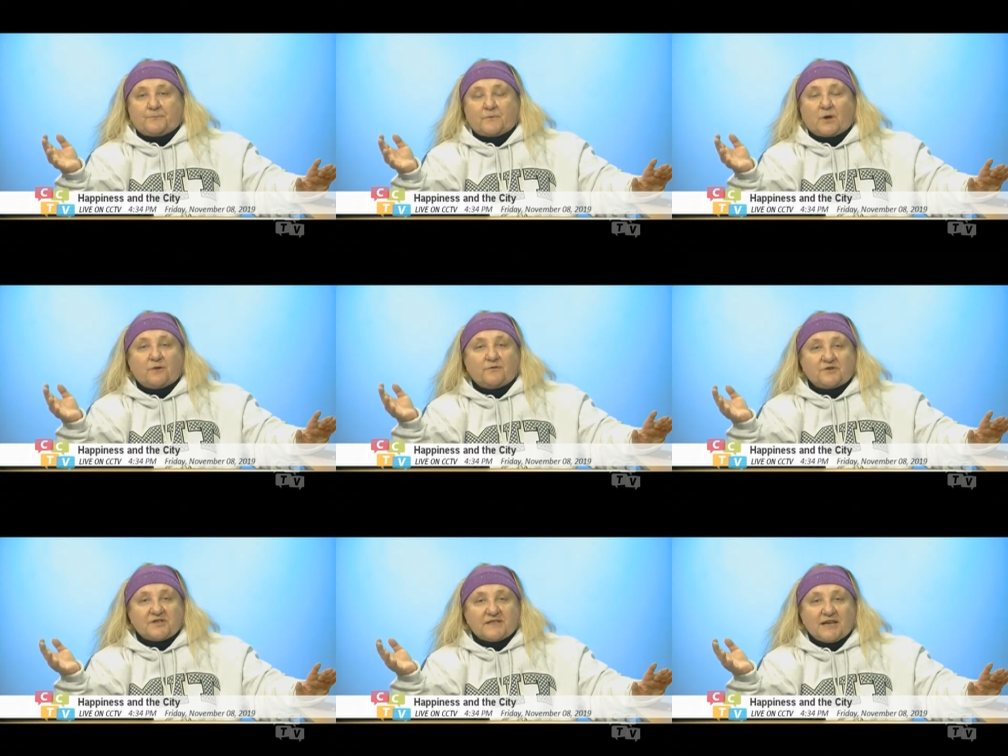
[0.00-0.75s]

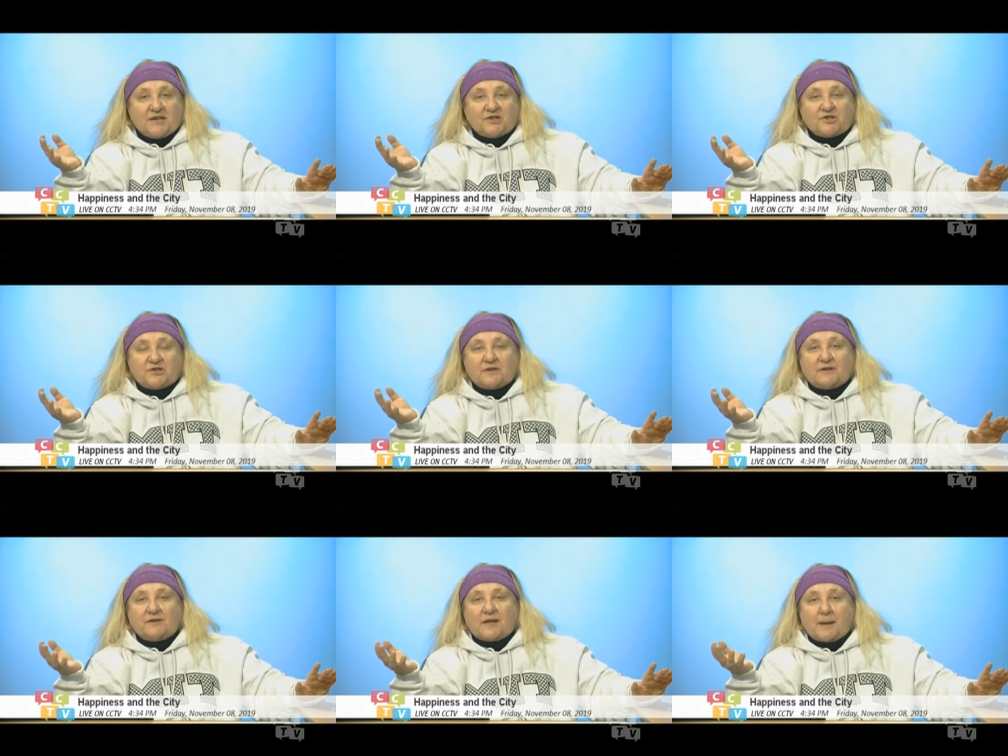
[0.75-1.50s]

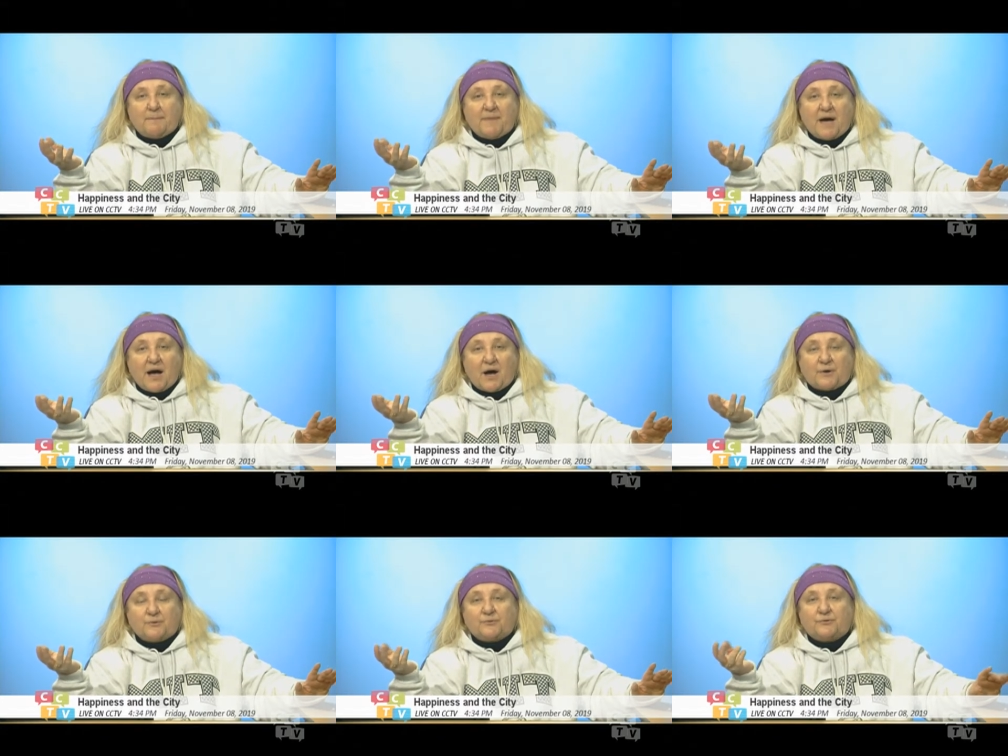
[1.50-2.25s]
conversation
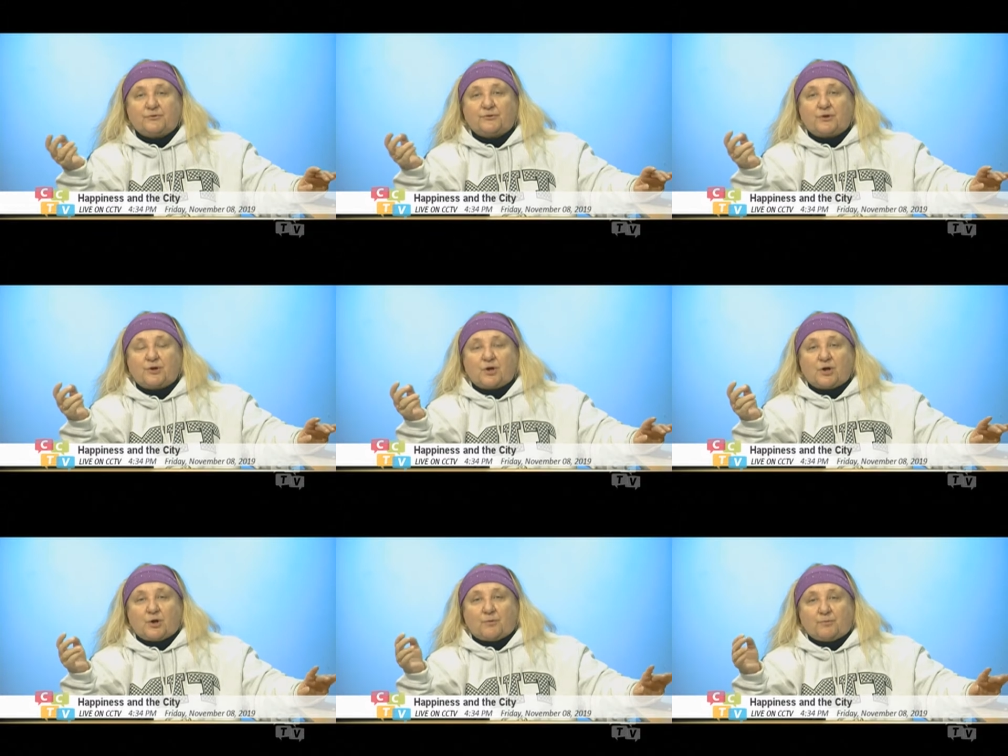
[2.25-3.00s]
about
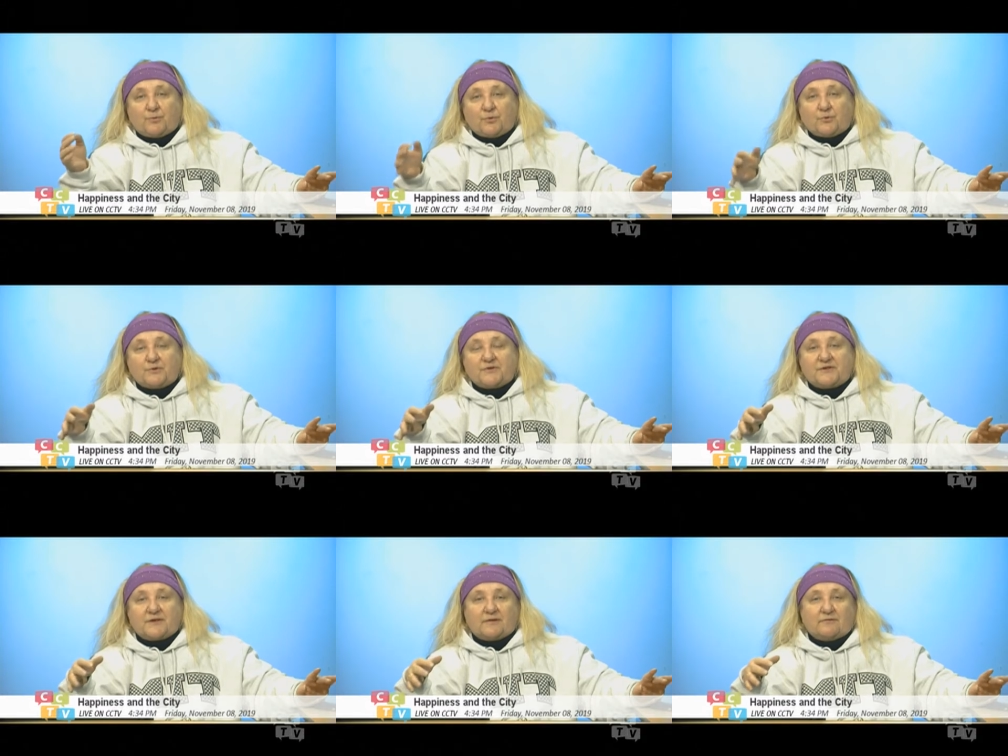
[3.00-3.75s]

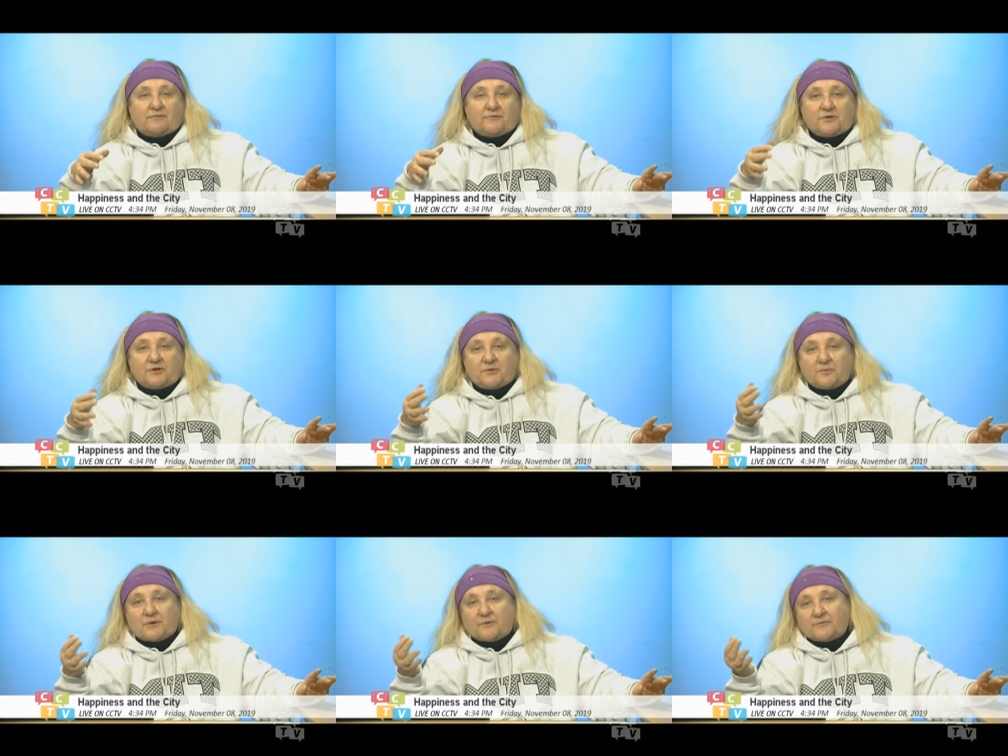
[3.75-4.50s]
books and
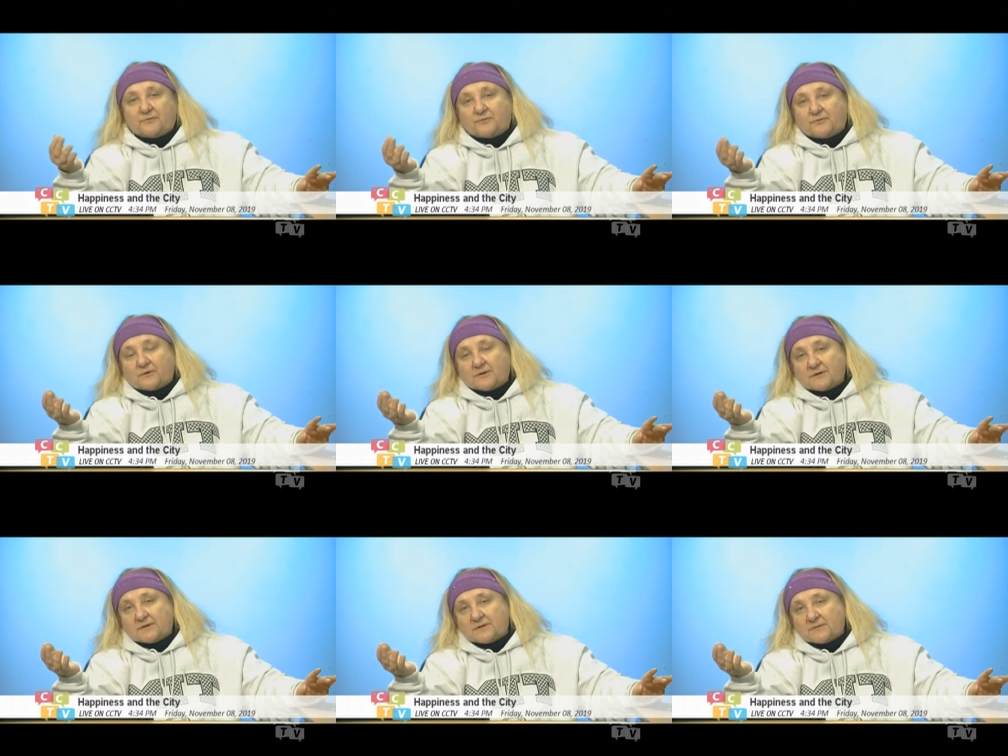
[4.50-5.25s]
freedom of
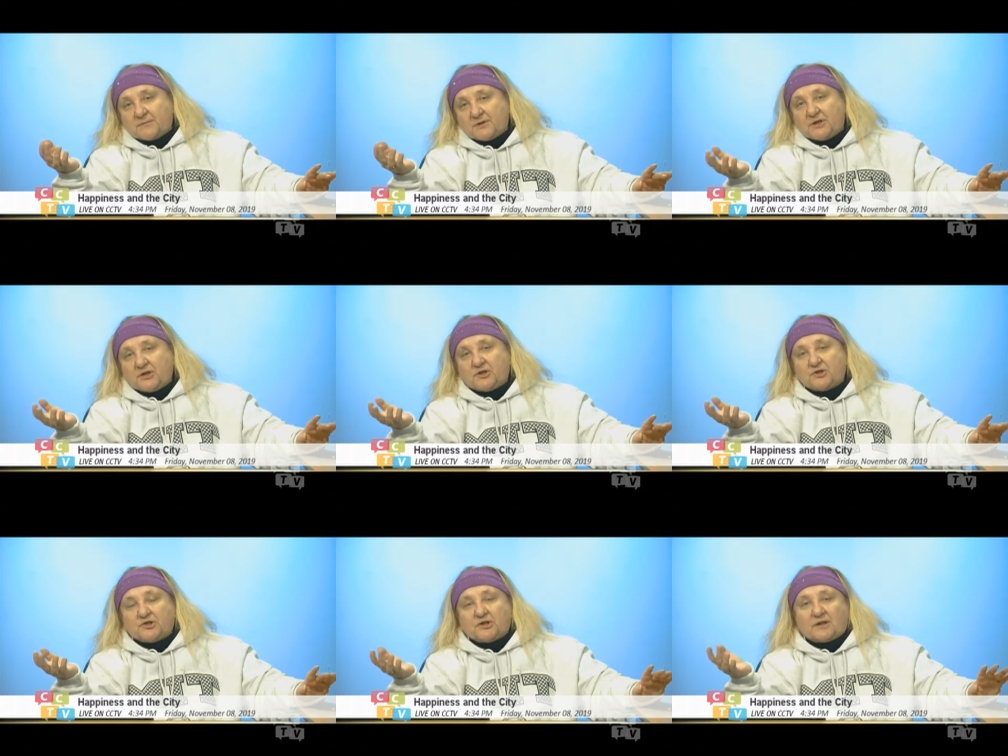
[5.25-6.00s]

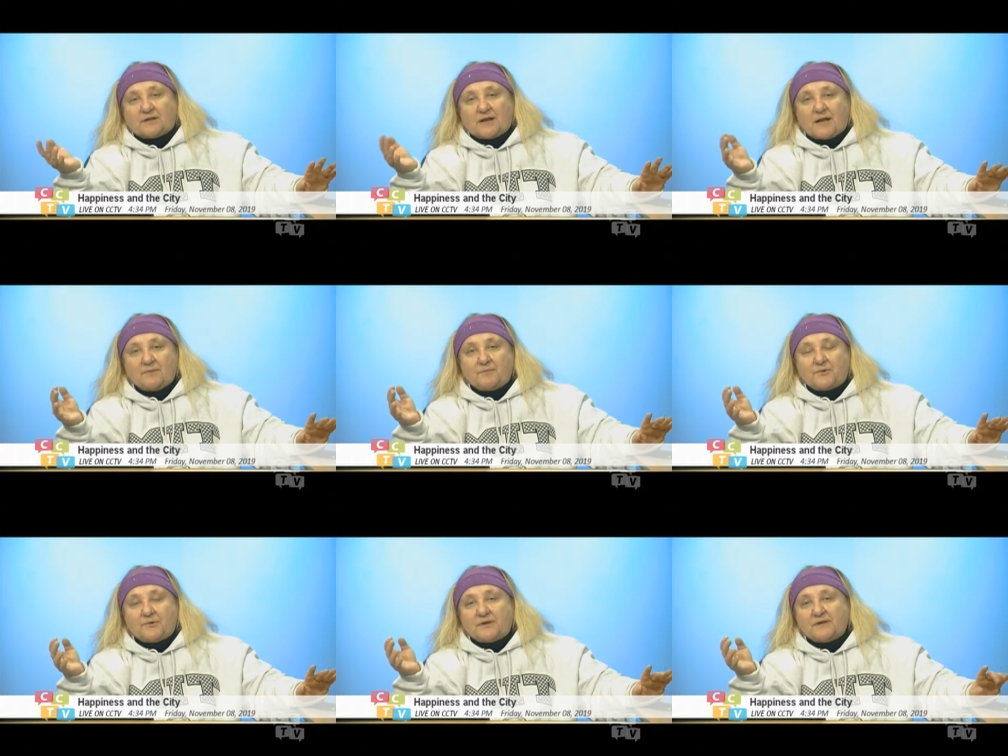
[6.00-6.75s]
speech and
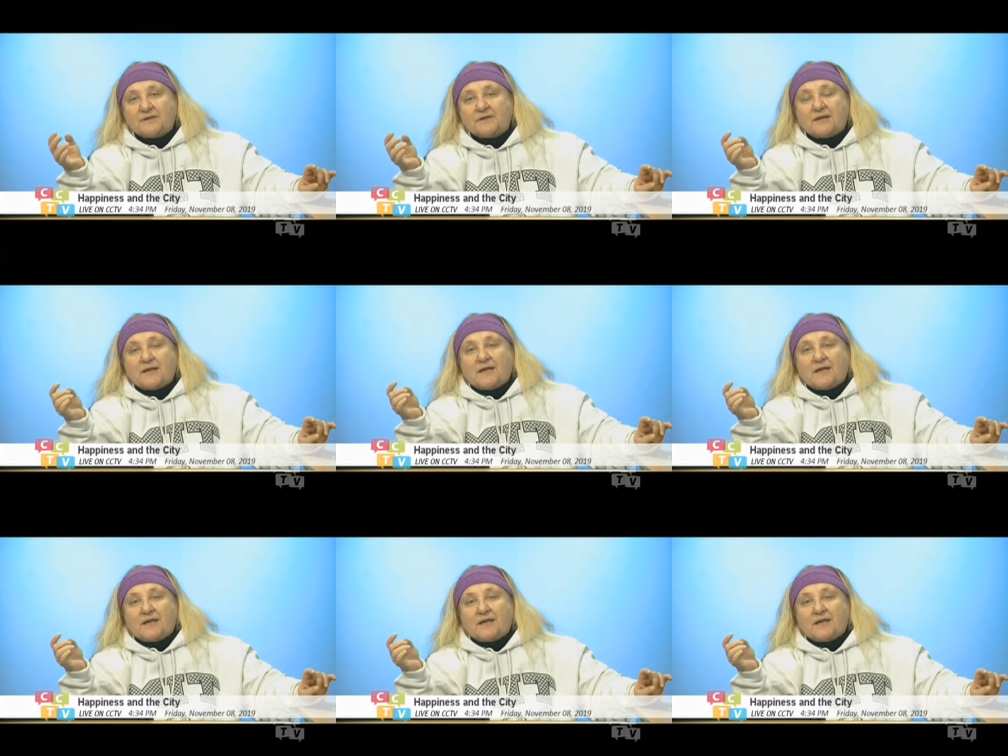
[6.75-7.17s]
libraries,